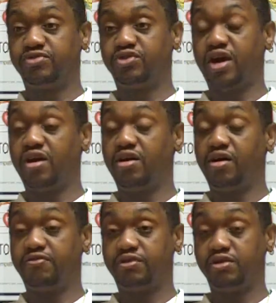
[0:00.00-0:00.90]
Started
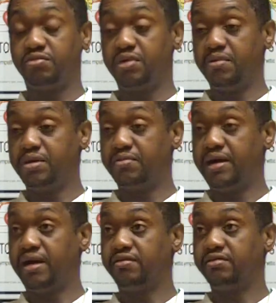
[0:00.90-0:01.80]
off first maybe
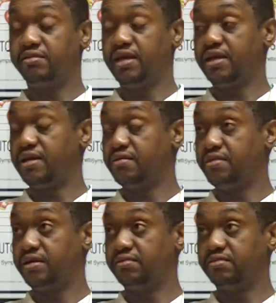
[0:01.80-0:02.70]
taking
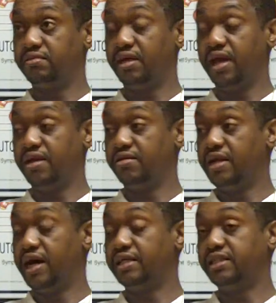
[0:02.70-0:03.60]
about 8 or
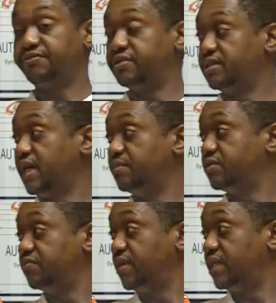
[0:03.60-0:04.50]
9 different
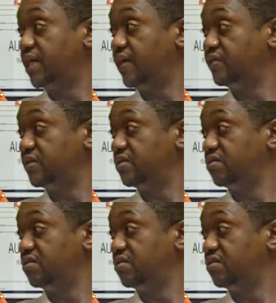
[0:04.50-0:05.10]
types of medication.